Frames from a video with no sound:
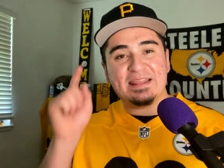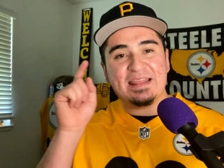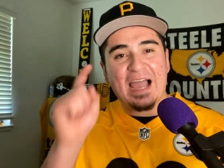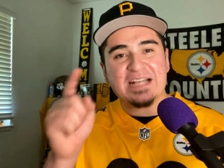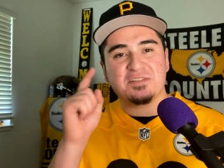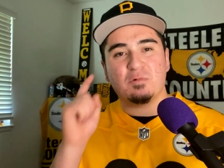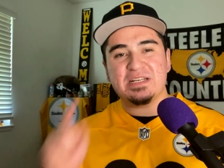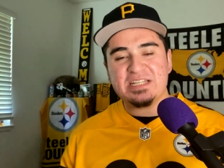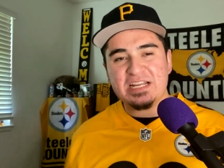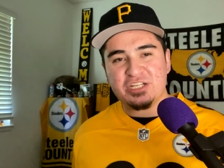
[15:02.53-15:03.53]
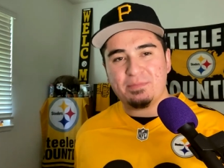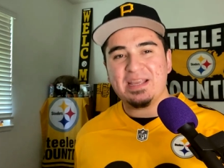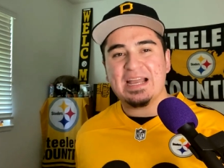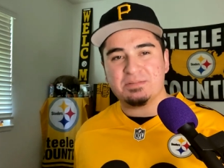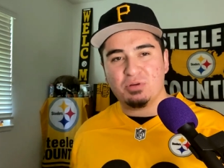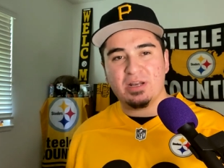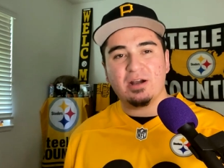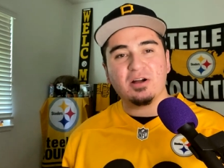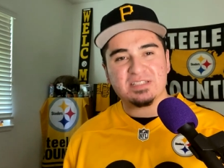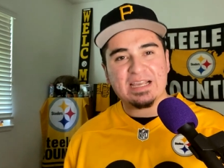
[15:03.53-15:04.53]
that's when TJ began to put
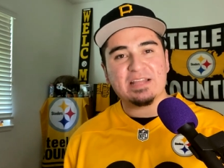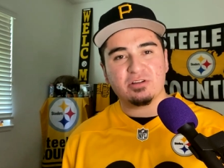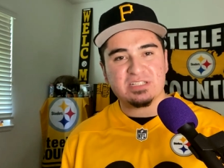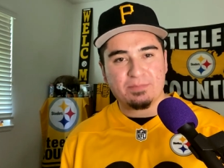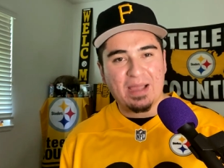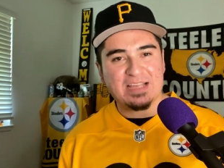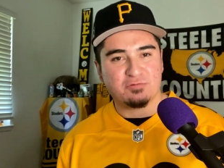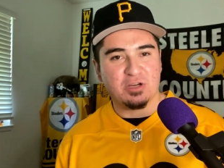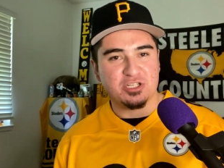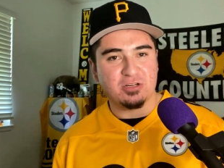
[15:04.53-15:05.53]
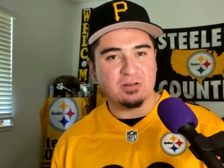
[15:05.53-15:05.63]
it all together as a pass rusher.